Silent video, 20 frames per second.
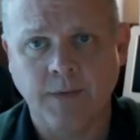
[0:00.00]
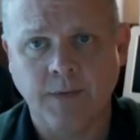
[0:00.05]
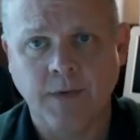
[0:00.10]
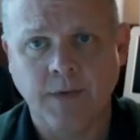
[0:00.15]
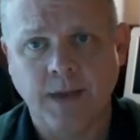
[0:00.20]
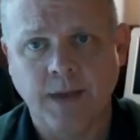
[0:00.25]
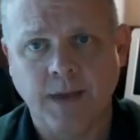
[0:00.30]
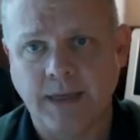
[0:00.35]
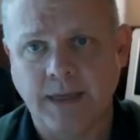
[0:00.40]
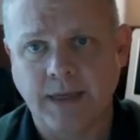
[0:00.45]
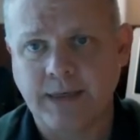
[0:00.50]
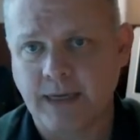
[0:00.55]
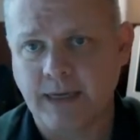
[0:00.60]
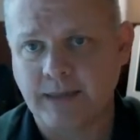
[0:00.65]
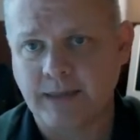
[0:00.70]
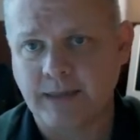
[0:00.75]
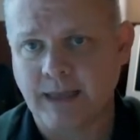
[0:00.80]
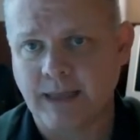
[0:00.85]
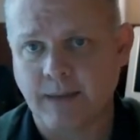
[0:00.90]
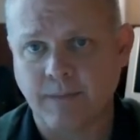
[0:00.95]
it takes
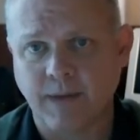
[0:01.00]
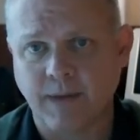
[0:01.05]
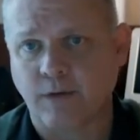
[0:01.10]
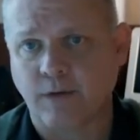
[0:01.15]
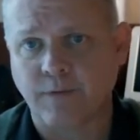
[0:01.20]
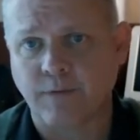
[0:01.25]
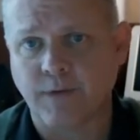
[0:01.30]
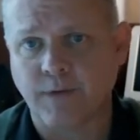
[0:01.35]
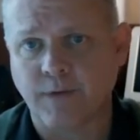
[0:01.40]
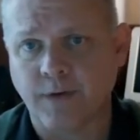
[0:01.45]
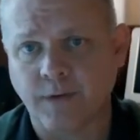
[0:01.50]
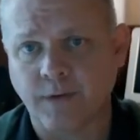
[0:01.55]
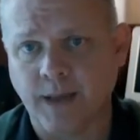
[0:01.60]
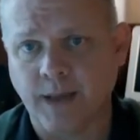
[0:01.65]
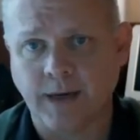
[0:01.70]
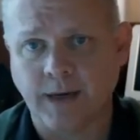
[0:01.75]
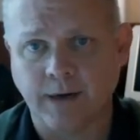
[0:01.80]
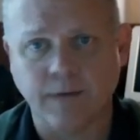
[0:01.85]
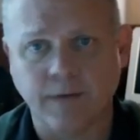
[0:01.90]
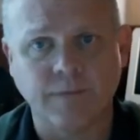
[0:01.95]
that microphone and
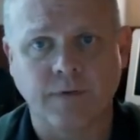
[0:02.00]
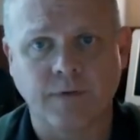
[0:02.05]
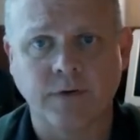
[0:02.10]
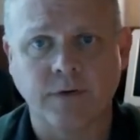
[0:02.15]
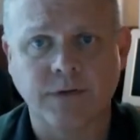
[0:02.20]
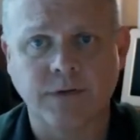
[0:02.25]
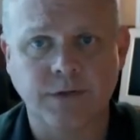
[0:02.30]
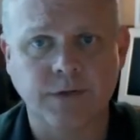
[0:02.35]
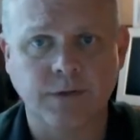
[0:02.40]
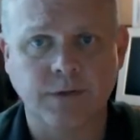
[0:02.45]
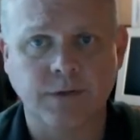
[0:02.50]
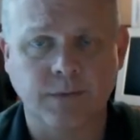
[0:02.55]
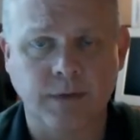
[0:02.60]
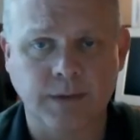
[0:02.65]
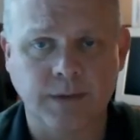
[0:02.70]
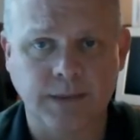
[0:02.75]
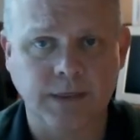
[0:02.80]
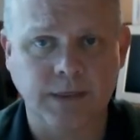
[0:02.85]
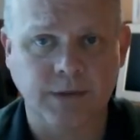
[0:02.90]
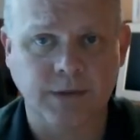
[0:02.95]
it converts it to a
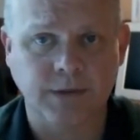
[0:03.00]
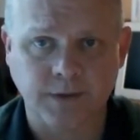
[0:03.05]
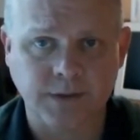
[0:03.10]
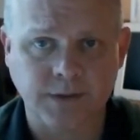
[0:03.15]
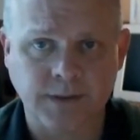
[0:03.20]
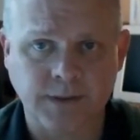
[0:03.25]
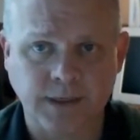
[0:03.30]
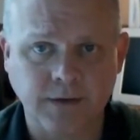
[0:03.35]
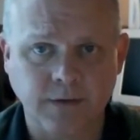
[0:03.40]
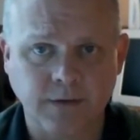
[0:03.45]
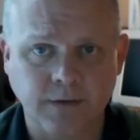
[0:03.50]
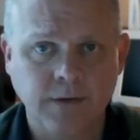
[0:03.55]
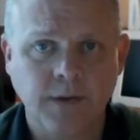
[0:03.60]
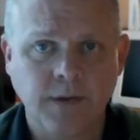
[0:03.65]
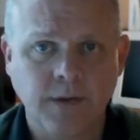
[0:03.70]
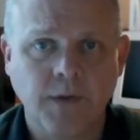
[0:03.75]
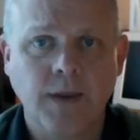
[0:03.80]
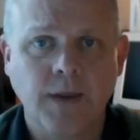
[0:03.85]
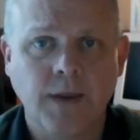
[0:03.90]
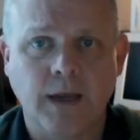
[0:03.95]
digital signal.
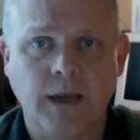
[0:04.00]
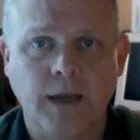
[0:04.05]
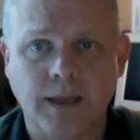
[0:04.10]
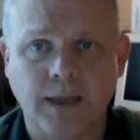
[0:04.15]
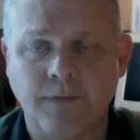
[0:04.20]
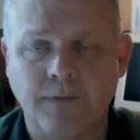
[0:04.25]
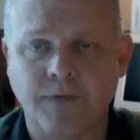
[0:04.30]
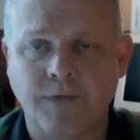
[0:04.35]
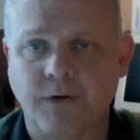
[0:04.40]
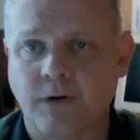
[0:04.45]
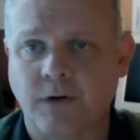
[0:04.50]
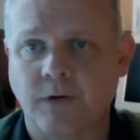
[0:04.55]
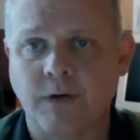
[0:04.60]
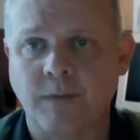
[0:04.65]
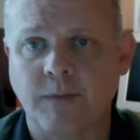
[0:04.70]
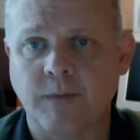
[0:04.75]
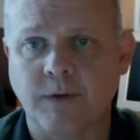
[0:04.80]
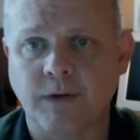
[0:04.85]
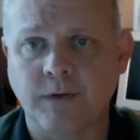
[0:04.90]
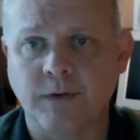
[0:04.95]
If you're going to
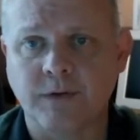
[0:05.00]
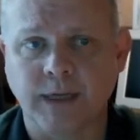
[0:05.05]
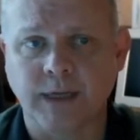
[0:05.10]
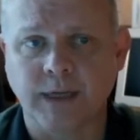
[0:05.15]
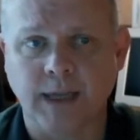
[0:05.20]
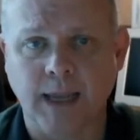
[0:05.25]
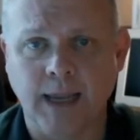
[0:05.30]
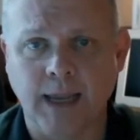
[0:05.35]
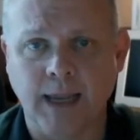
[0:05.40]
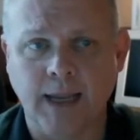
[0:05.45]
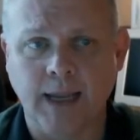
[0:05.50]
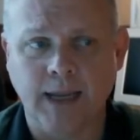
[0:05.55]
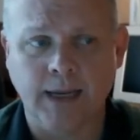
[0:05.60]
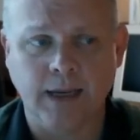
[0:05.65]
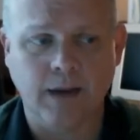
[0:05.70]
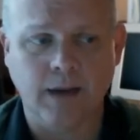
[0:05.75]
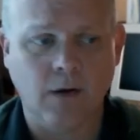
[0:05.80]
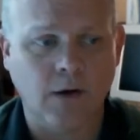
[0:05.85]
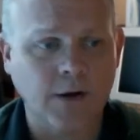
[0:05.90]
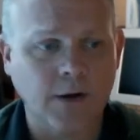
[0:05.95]
be using a
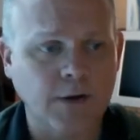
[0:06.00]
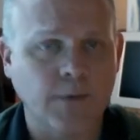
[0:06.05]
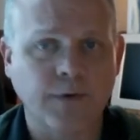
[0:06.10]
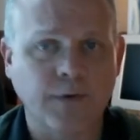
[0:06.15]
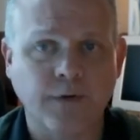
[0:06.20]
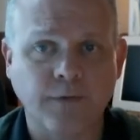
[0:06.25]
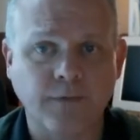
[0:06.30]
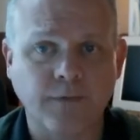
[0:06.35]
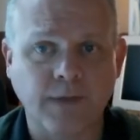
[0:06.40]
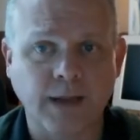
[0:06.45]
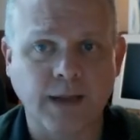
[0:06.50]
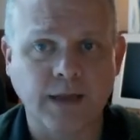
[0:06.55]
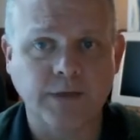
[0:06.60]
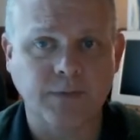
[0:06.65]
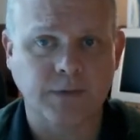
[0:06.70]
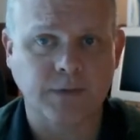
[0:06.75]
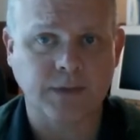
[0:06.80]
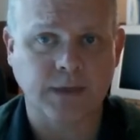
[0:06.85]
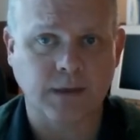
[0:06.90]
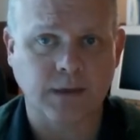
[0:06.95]
audio interface,
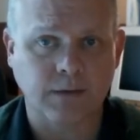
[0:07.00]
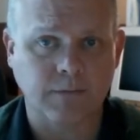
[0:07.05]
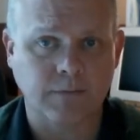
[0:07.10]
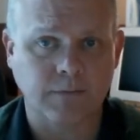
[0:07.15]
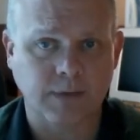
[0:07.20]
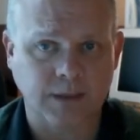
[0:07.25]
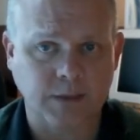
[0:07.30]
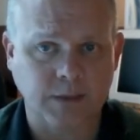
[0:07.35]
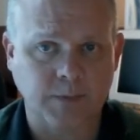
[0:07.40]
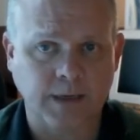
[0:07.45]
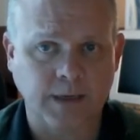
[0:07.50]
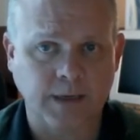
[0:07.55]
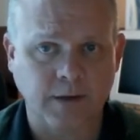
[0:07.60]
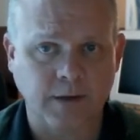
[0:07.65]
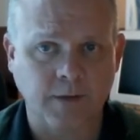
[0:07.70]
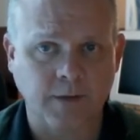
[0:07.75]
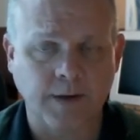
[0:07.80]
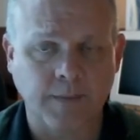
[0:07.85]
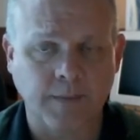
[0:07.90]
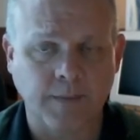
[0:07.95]
which I'll explain a
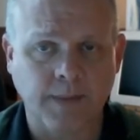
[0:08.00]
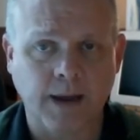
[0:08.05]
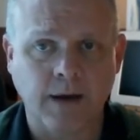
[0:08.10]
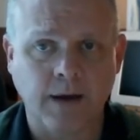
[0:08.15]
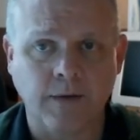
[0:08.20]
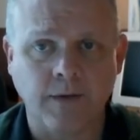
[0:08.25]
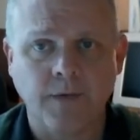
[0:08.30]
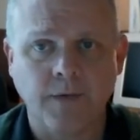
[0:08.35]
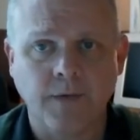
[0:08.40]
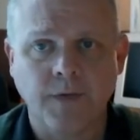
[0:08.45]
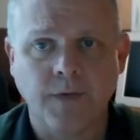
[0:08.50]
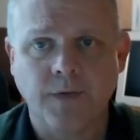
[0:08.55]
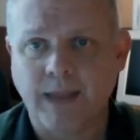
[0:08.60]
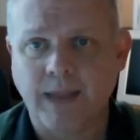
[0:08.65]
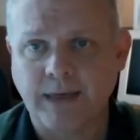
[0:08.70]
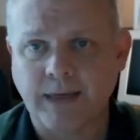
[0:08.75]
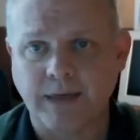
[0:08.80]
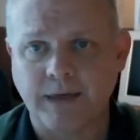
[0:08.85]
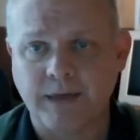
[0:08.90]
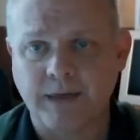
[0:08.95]
little bit about, that
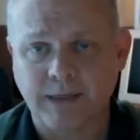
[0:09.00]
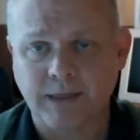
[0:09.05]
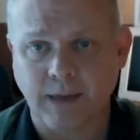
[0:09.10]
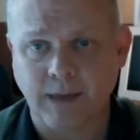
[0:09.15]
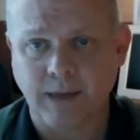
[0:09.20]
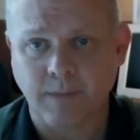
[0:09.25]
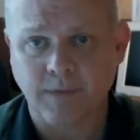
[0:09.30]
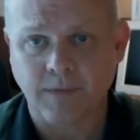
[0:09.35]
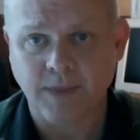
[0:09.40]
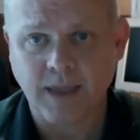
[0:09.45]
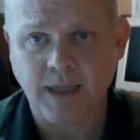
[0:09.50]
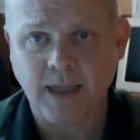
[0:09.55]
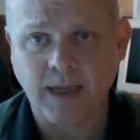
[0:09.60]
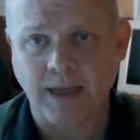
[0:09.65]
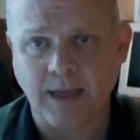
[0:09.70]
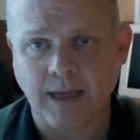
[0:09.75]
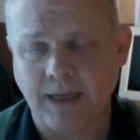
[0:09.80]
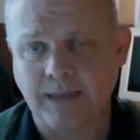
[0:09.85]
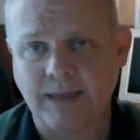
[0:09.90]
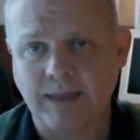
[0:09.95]
does the same thing,
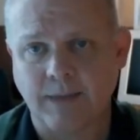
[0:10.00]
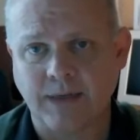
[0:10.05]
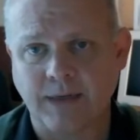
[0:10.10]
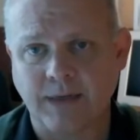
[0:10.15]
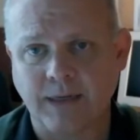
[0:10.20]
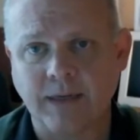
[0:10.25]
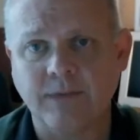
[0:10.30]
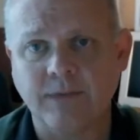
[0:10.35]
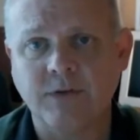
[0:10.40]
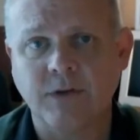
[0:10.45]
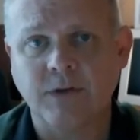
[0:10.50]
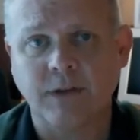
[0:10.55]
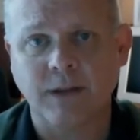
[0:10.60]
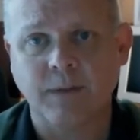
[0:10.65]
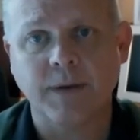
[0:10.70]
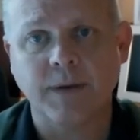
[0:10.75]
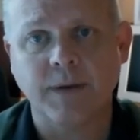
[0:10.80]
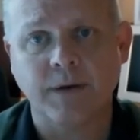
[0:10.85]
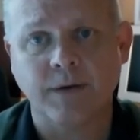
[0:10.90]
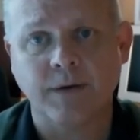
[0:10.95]
except it gives you the
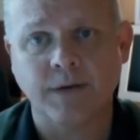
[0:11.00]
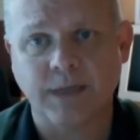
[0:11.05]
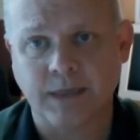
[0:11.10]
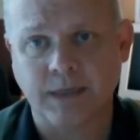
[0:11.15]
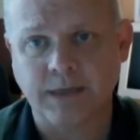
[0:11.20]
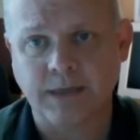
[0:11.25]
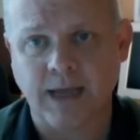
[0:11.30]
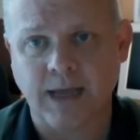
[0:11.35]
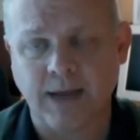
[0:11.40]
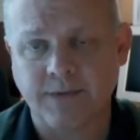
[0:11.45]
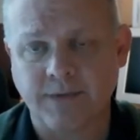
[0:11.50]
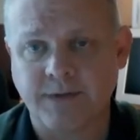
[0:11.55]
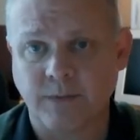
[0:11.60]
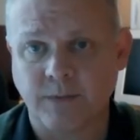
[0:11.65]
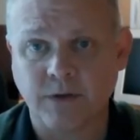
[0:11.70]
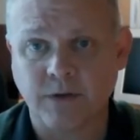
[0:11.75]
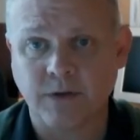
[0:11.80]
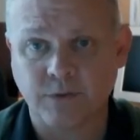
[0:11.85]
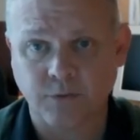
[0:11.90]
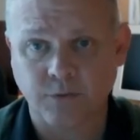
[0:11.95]
ability to have some
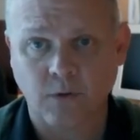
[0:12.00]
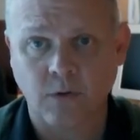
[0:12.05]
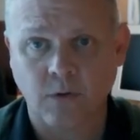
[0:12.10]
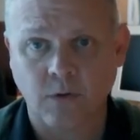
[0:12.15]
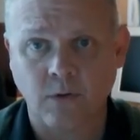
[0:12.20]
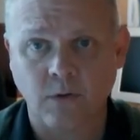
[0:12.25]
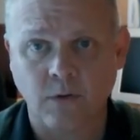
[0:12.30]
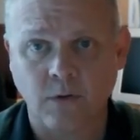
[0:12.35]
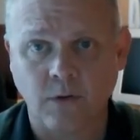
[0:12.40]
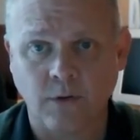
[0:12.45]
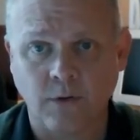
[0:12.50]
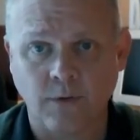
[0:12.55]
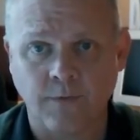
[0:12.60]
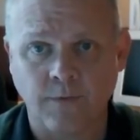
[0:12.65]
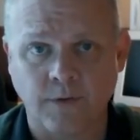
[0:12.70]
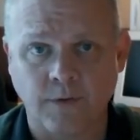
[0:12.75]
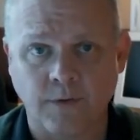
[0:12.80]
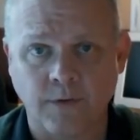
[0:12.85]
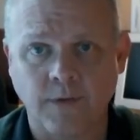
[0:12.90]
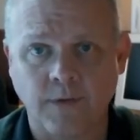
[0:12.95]
control
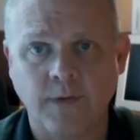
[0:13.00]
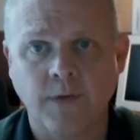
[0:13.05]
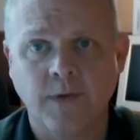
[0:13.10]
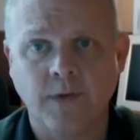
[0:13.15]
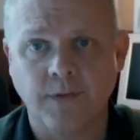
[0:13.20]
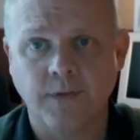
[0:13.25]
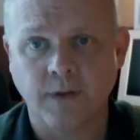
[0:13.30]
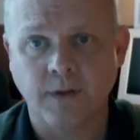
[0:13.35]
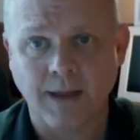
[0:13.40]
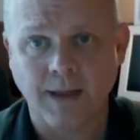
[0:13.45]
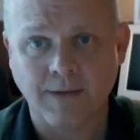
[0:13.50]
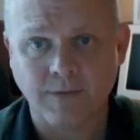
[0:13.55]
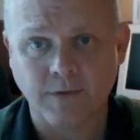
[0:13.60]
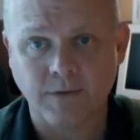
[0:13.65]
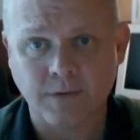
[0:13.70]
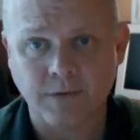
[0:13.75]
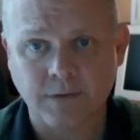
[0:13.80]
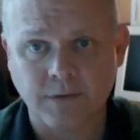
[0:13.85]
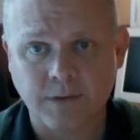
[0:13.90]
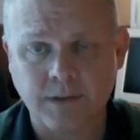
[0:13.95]
over the
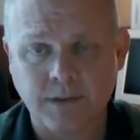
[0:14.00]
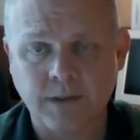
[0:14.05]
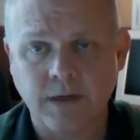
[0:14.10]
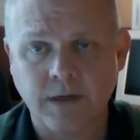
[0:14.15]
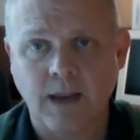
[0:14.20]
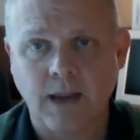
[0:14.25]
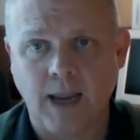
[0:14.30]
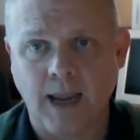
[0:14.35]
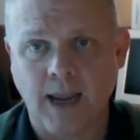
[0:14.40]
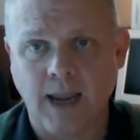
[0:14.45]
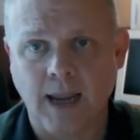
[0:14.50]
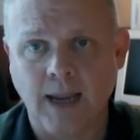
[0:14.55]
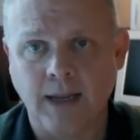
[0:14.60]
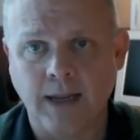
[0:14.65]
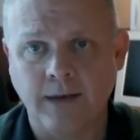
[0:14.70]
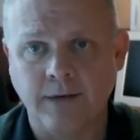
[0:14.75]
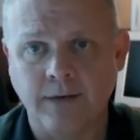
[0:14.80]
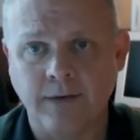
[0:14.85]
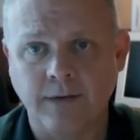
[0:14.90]
levels, and